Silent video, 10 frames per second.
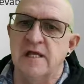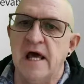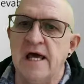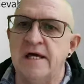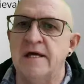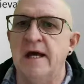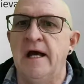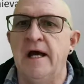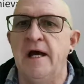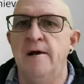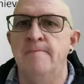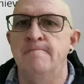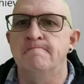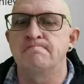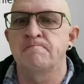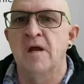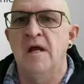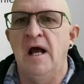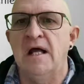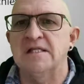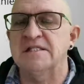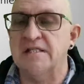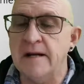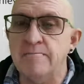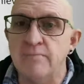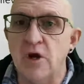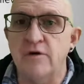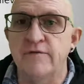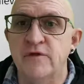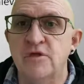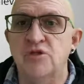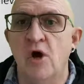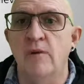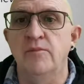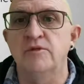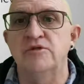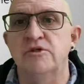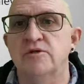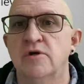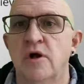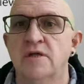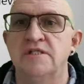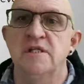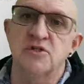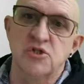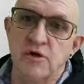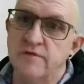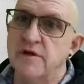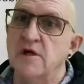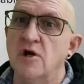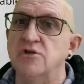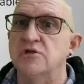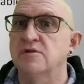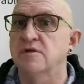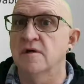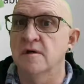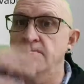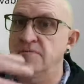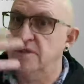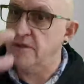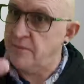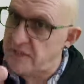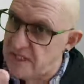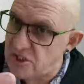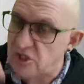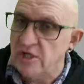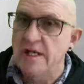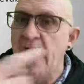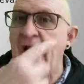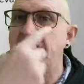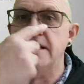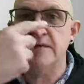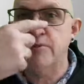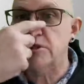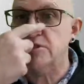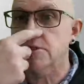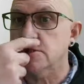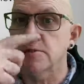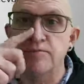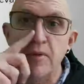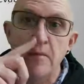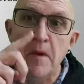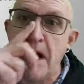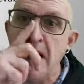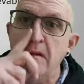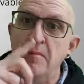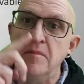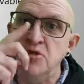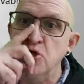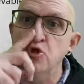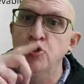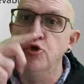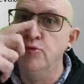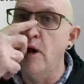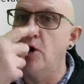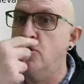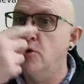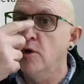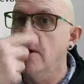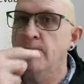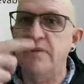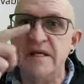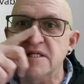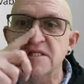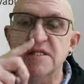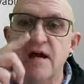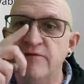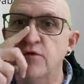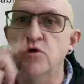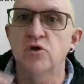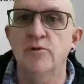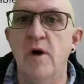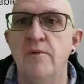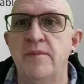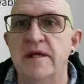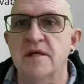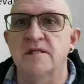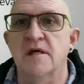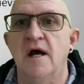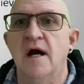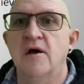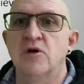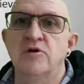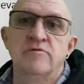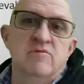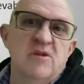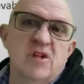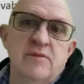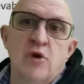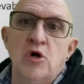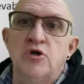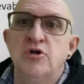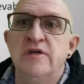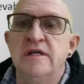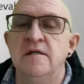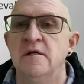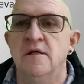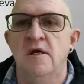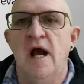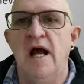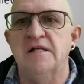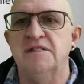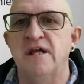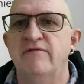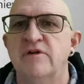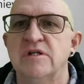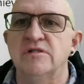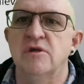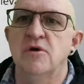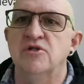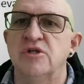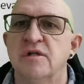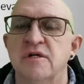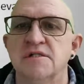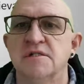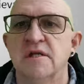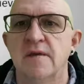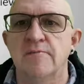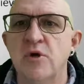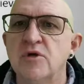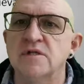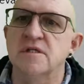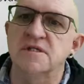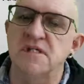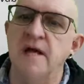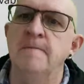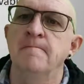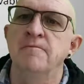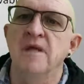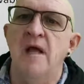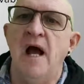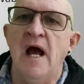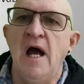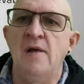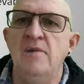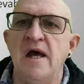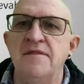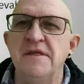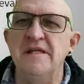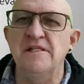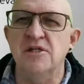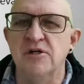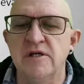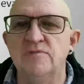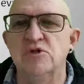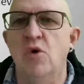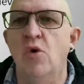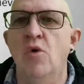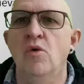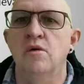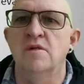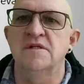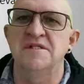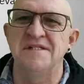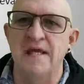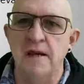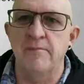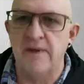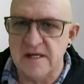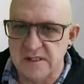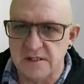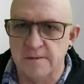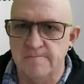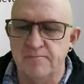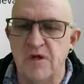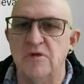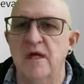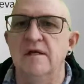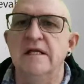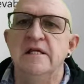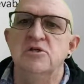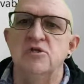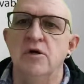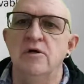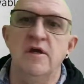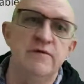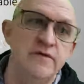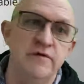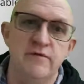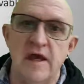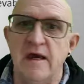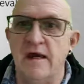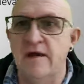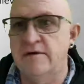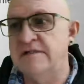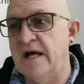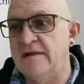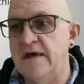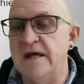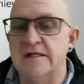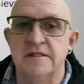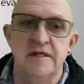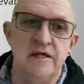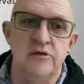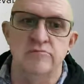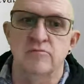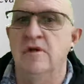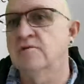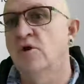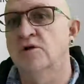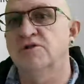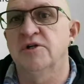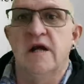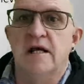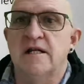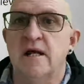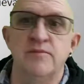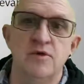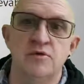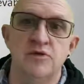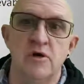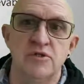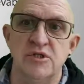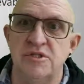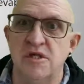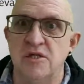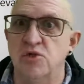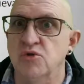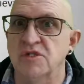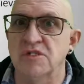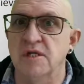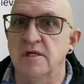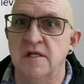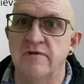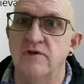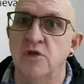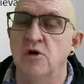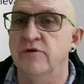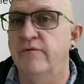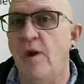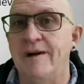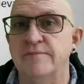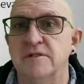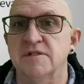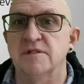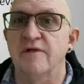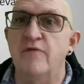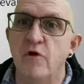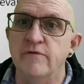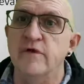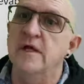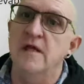like sunblock, for example, so you go see a surfer, he goes to the beach and he puts this Lumo pink stuff, or Lumo pink, Lumo green stuff on his nose so he doesn't get burnt in the sun, and these creams are all zinc based. Okay, so if you've done that and then gone to a nightclub, you'll notice that your skin, even though you've wiped the stuff off,